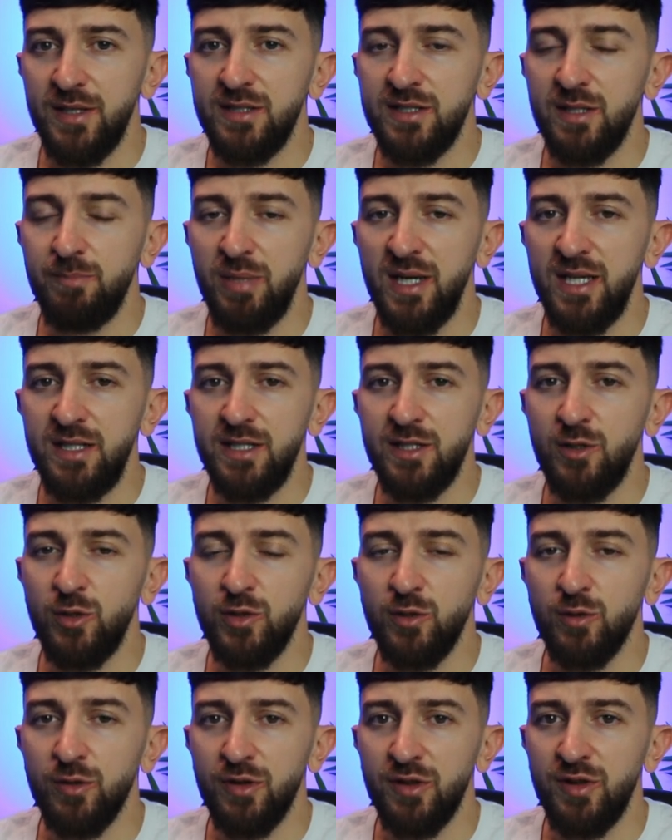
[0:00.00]
then depending
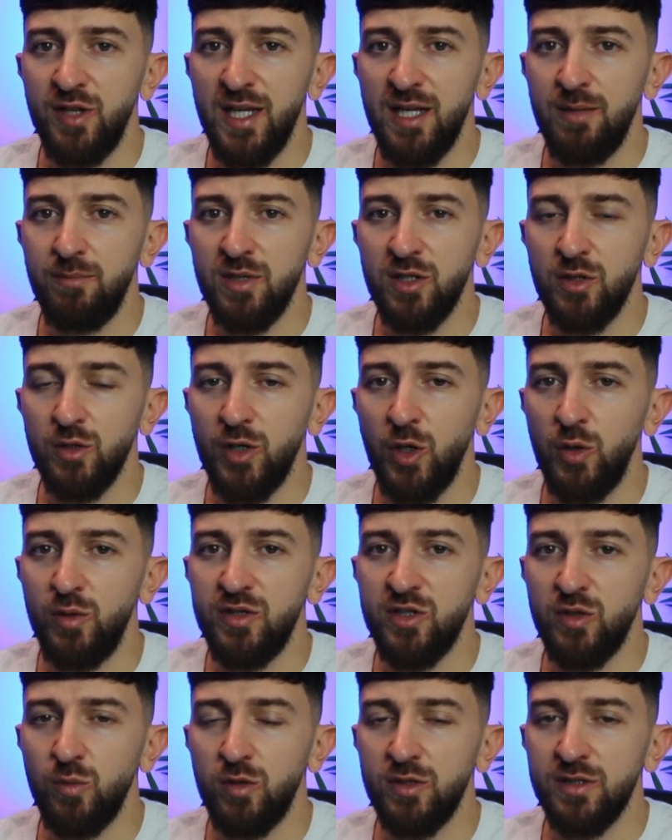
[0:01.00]
on your theme, you're going
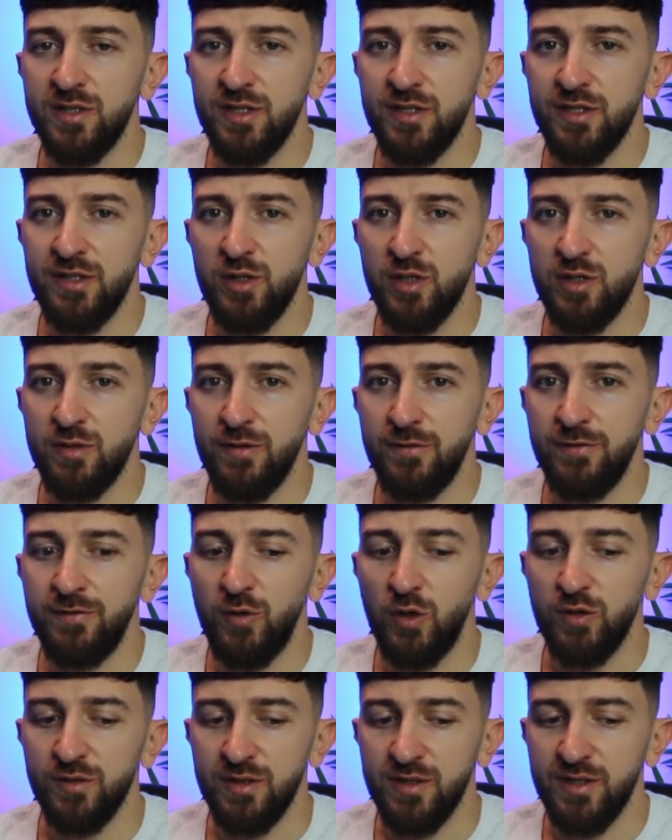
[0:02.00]
to want to search for
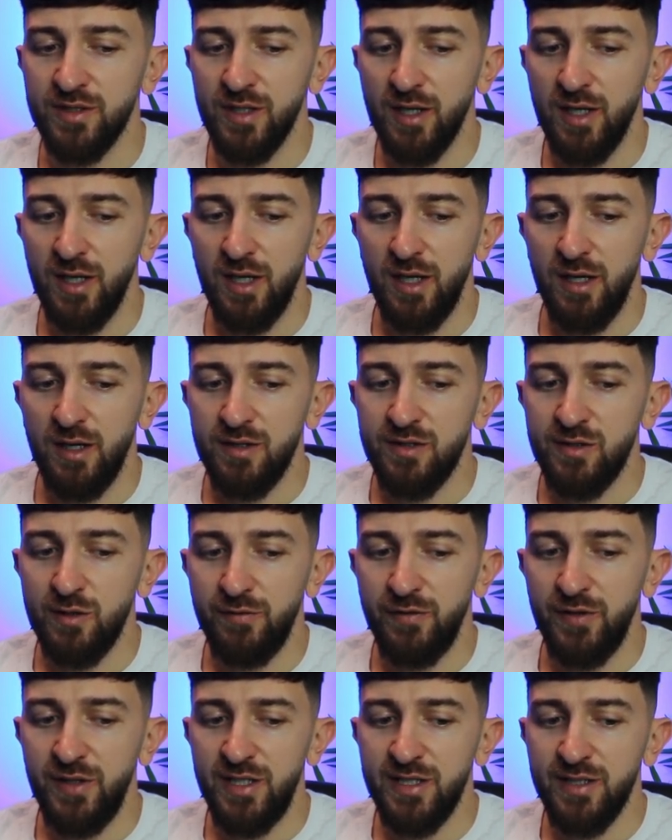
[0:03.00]
fonts. So
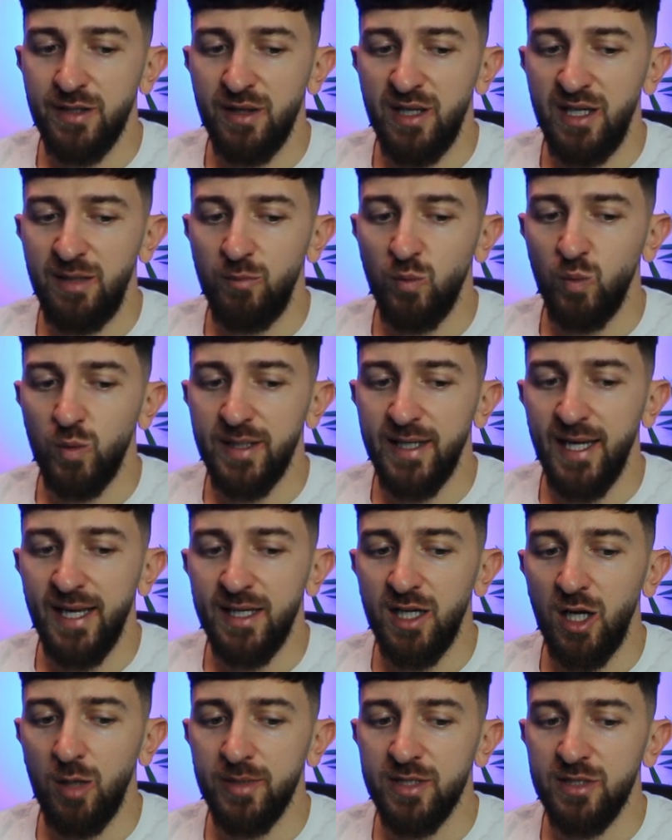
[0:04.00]
for this theme, we
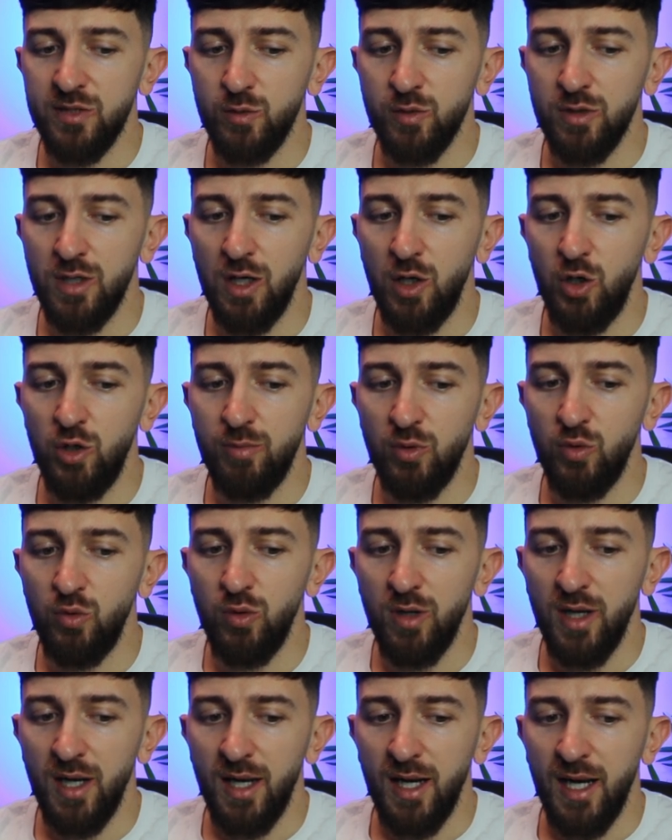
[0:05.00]
can come into
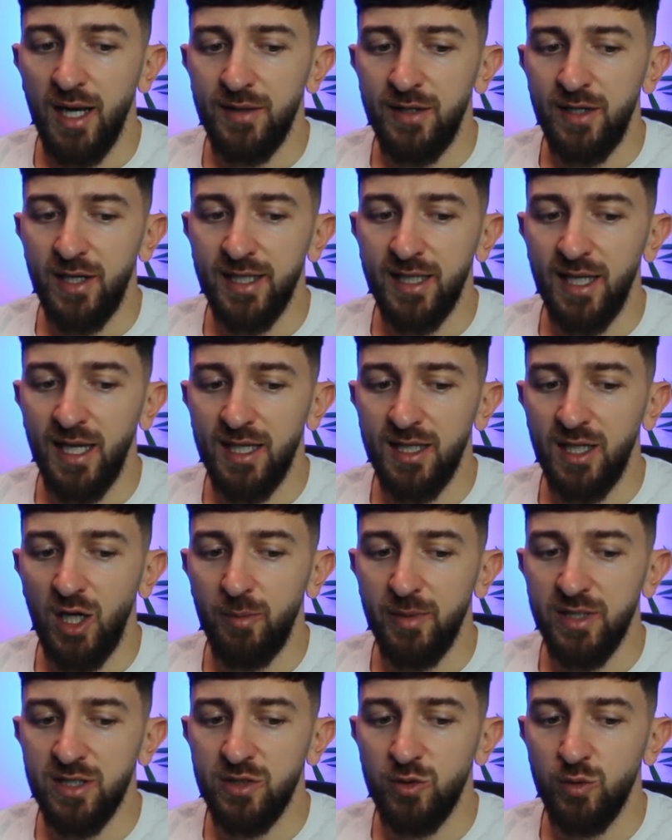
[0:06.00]
Global, and then I can
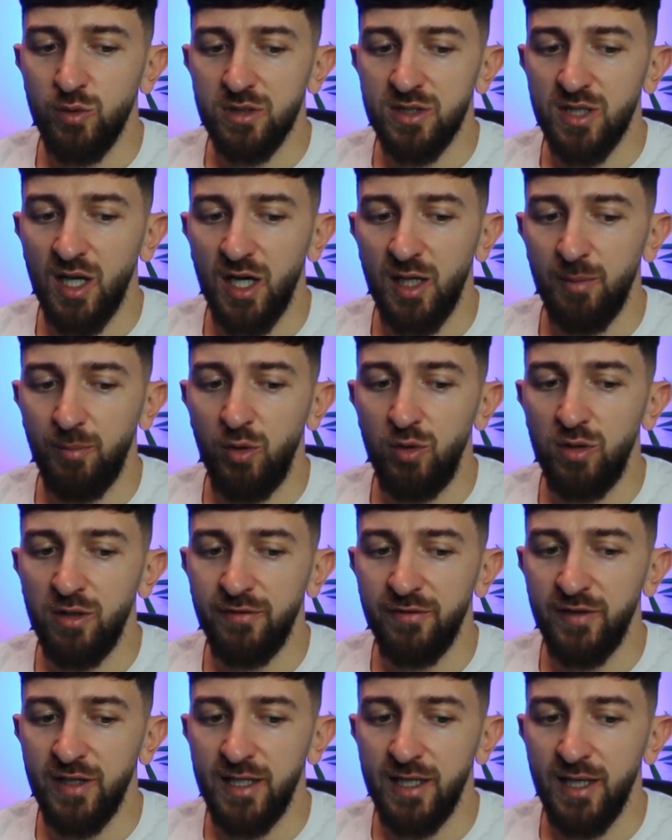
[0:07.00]
come into
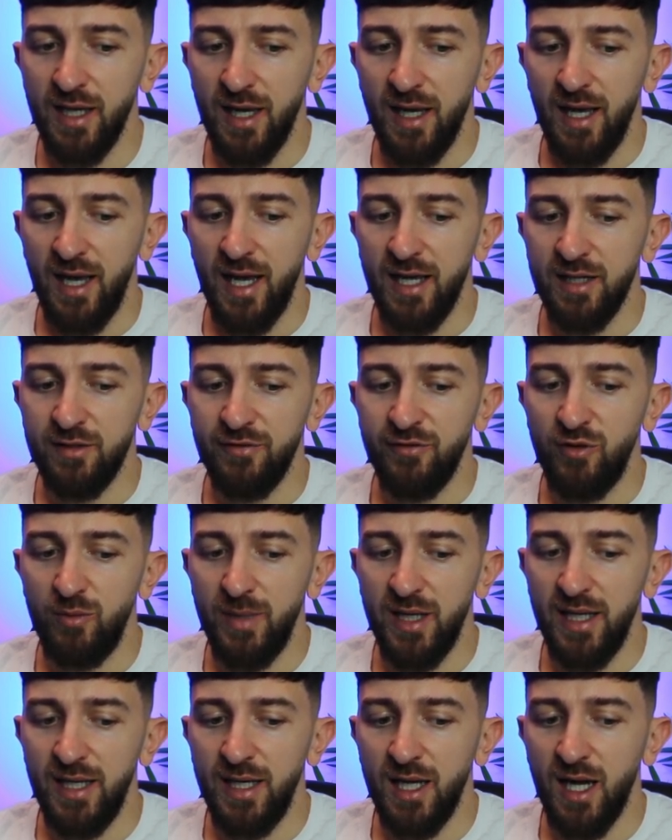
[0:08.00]
Typography, and from
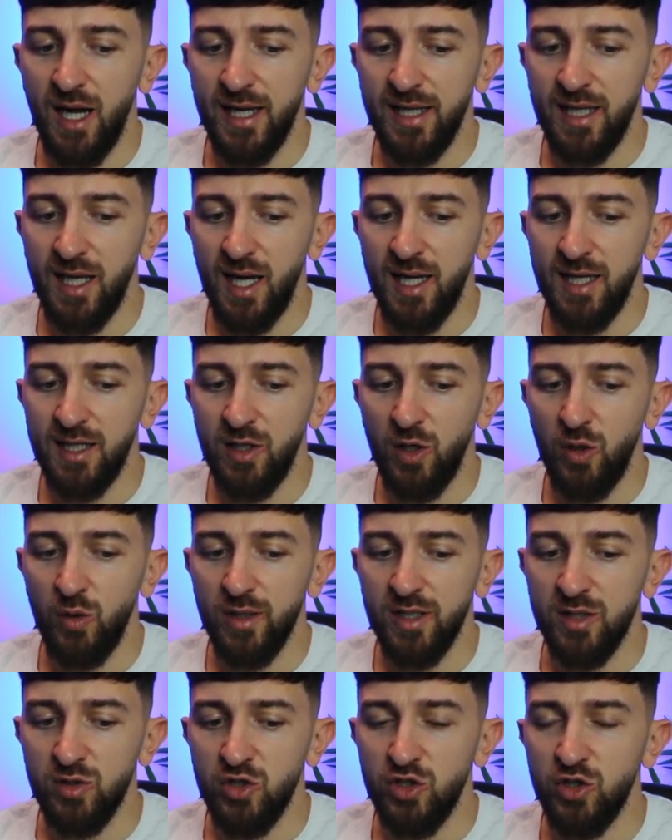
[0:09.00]
here I can go
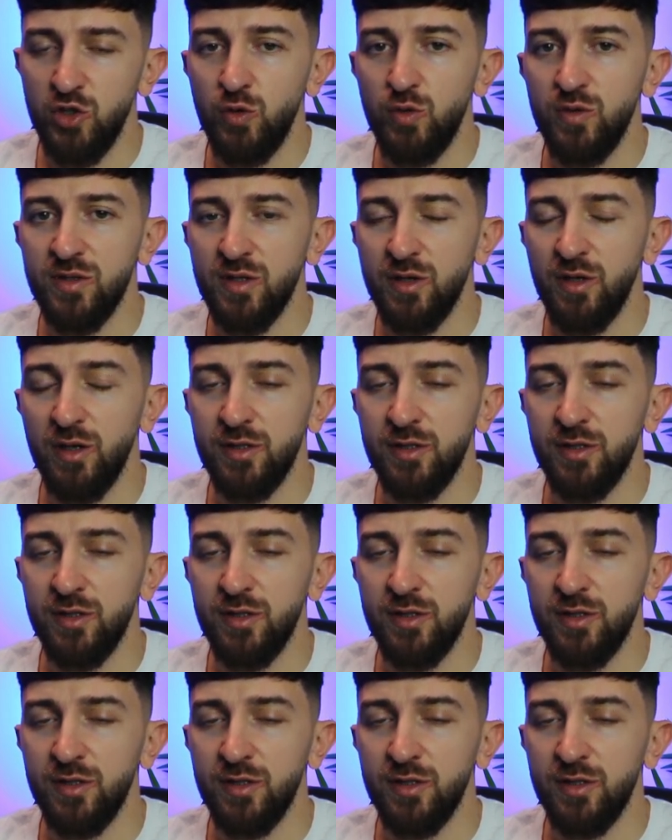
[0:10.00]
and choose the